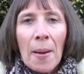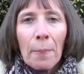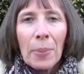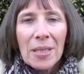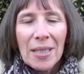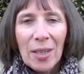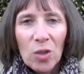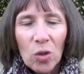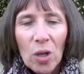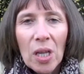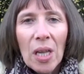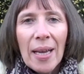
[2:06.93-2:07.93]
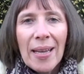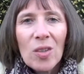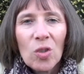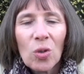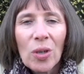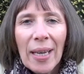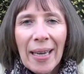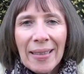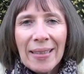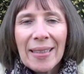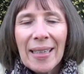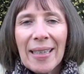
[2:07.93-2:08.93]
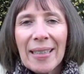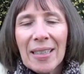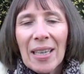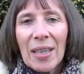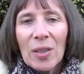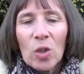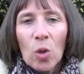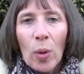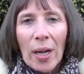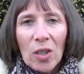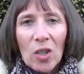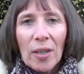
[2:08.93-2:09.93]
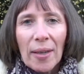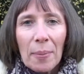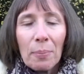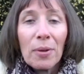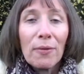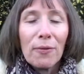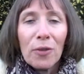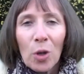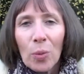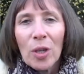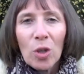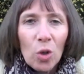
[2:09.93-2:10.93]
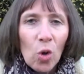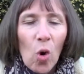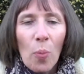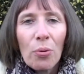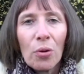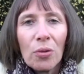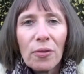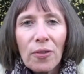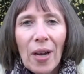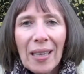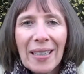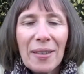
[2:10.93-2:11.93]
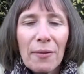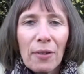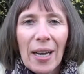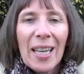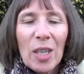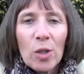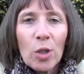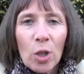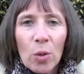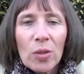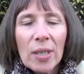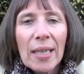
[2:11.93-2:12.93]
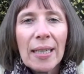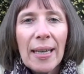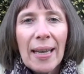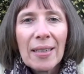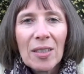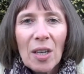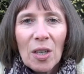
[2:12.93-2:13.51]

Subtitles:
potential clients or candidates to actually be viewing your profile and inviting you to connect.